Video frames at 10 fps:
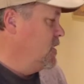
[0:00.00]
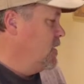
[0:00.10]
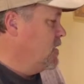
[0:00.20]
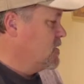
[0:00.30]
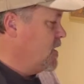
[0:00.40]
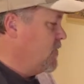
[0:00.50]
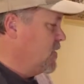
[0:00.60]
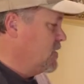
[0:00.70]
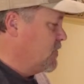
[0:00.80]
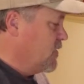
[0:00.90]
They also have it
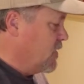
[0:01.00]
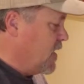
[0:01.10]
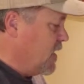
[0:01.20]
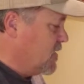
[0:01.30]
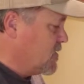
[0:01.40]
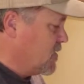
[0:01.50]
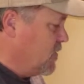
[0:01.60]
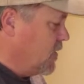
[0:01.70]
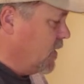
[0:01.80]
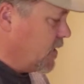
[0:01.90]
in different lengths, so
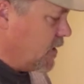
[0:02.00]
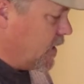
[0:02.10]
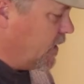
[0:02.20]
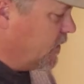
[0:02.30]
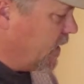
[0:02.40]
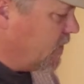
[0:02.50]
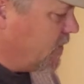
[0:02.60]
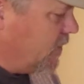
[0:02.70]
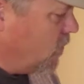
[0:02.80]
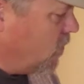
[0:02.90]
you can get it in any length
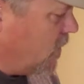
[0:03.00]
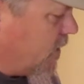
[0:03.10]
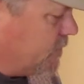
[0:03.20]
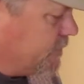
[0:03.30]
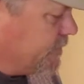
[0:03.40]
that you want.